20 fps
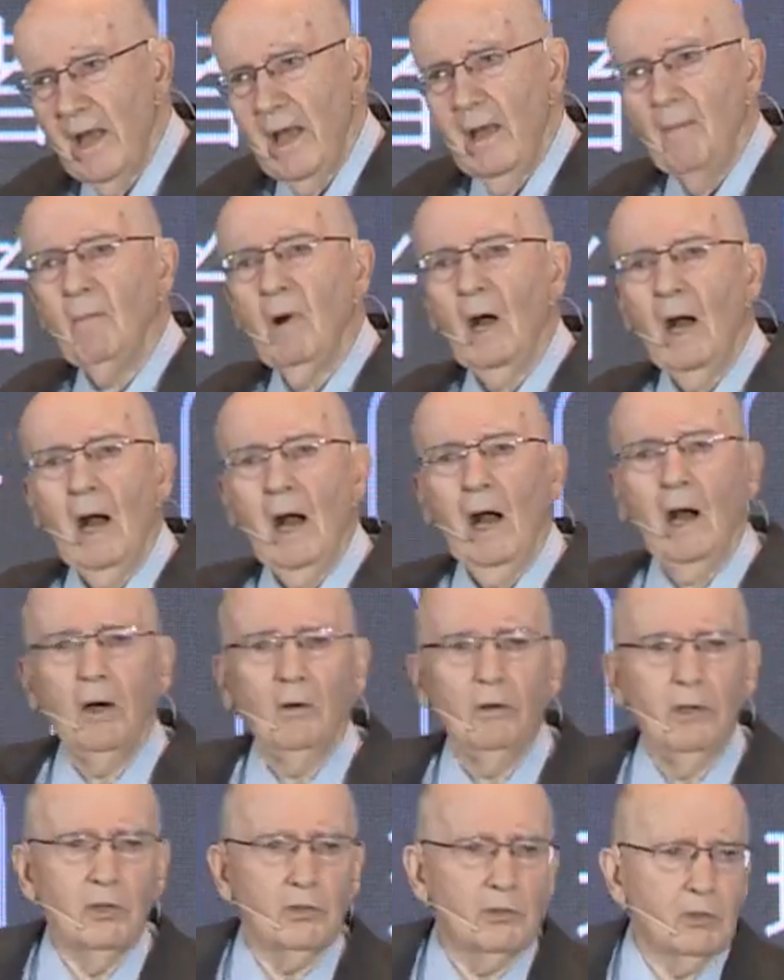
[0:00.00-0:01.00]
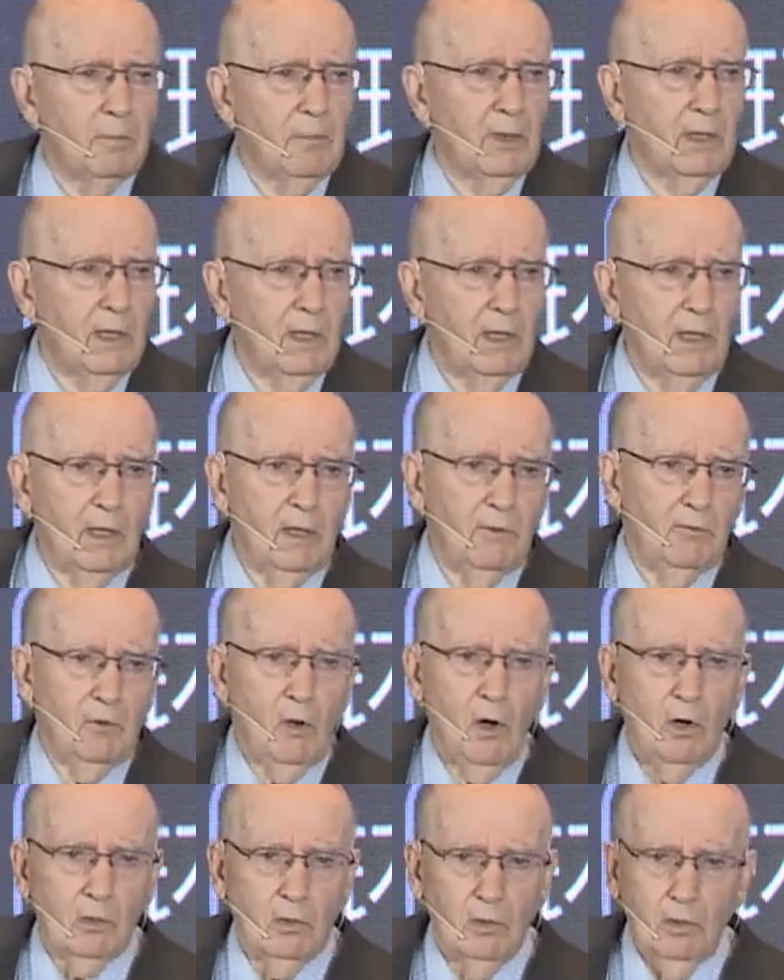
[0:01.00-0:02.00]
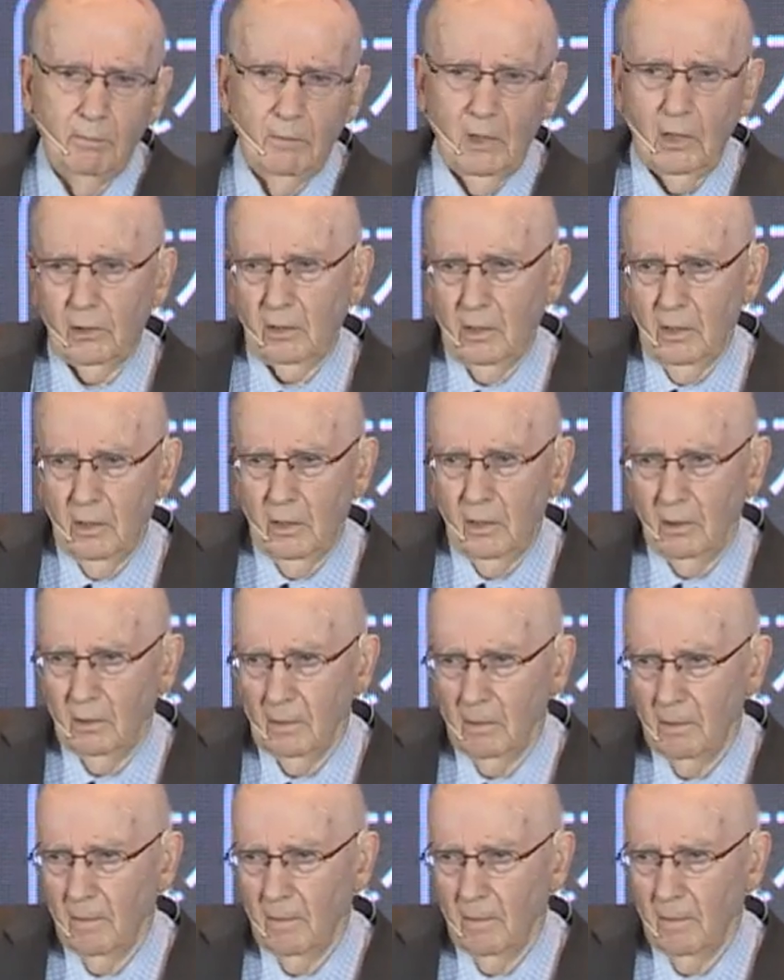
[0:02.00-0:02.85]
MR, is the beginning of all good marketing.